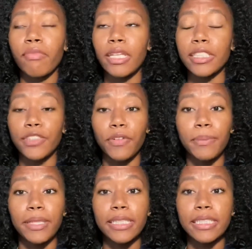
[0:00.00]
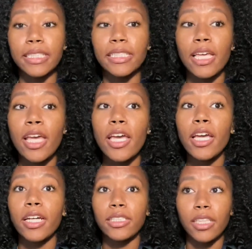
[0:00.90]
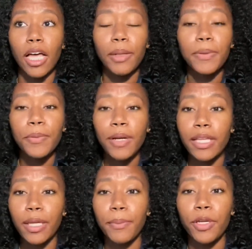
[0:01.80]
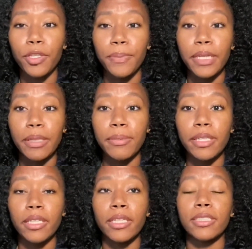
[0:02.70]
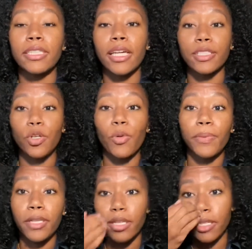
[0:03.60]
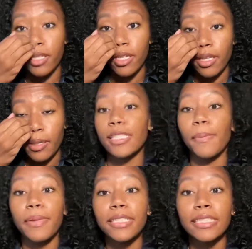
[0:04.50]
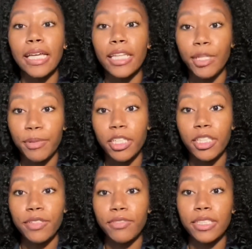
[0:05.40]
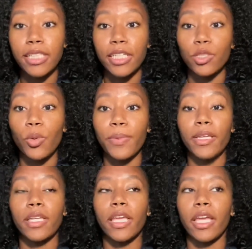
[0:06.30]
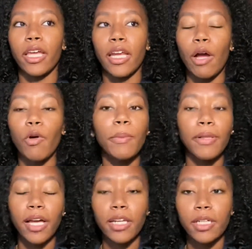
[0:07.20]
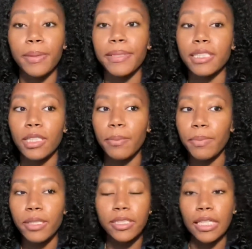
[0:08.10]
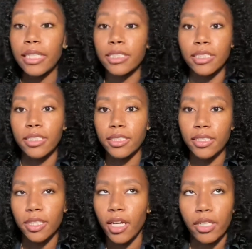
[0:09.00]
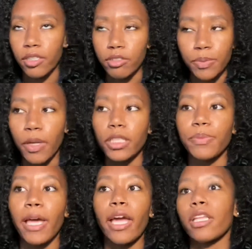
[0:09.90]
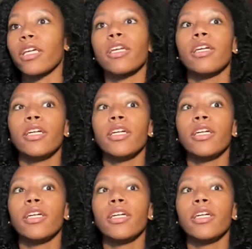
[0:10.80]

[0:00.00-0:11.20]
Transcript: different places because a lot of people had like mother baby techs open. Some places had labor and delivery techs open, and I would apply to them. And some places I just did not get a response back. Like